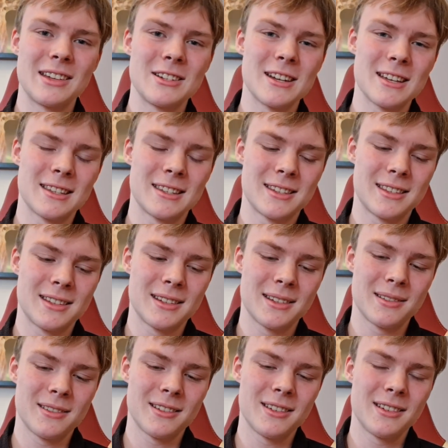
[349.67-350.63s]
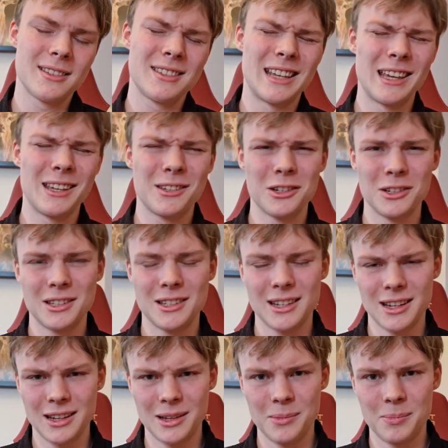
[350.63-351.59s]
Just take your
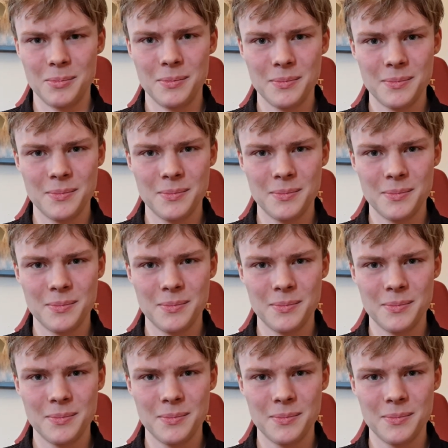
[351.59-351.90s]
time.